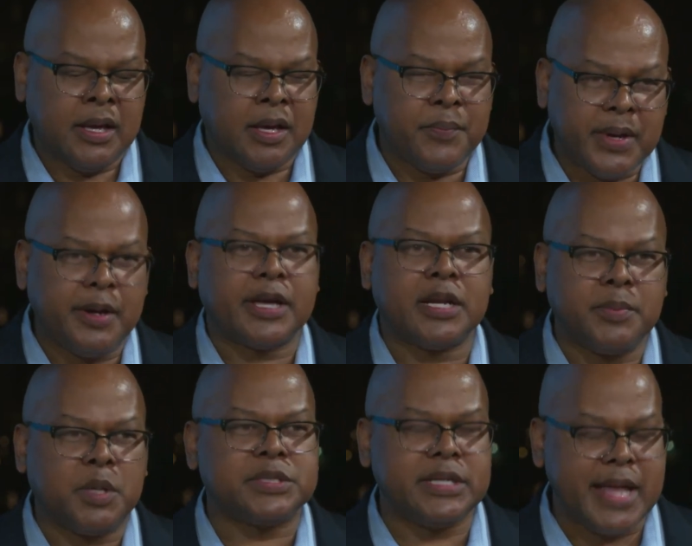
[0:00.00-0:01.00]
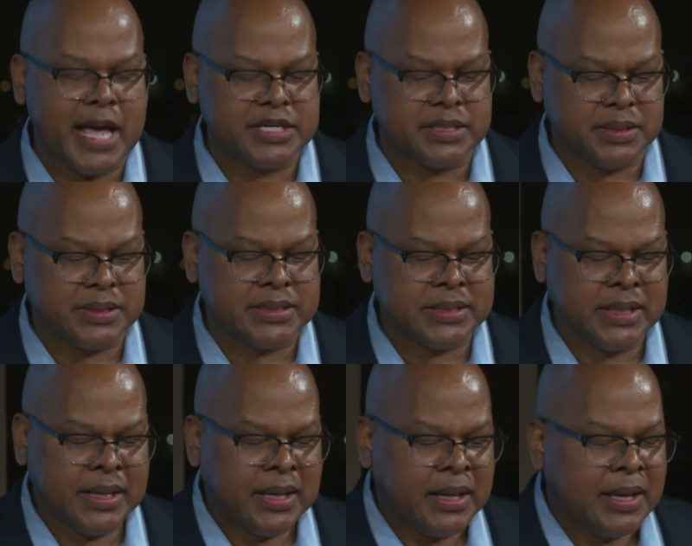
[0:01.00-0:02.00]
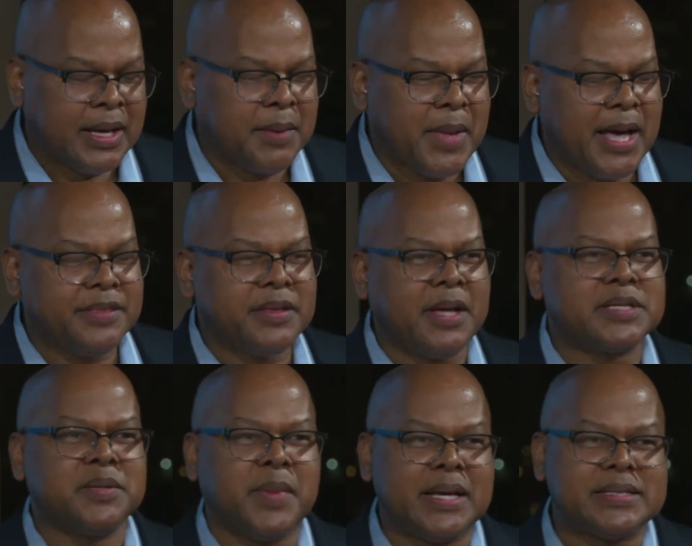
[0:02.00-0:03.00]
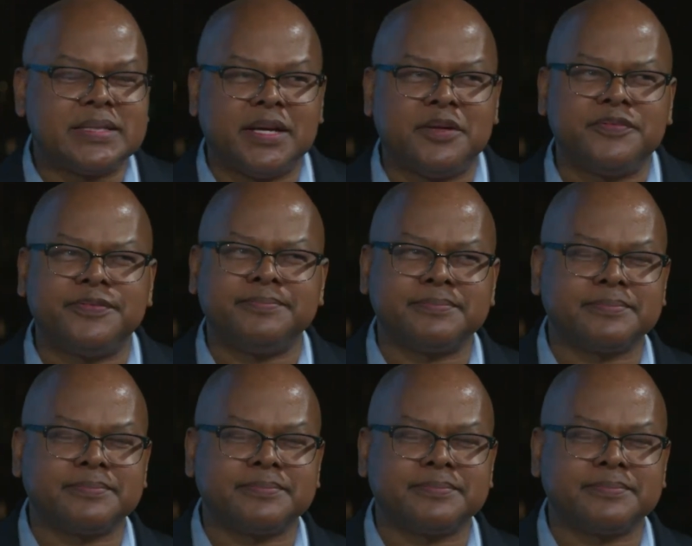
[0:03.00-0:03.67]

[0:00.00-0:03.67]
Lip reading: American multinationals, I thought to myself,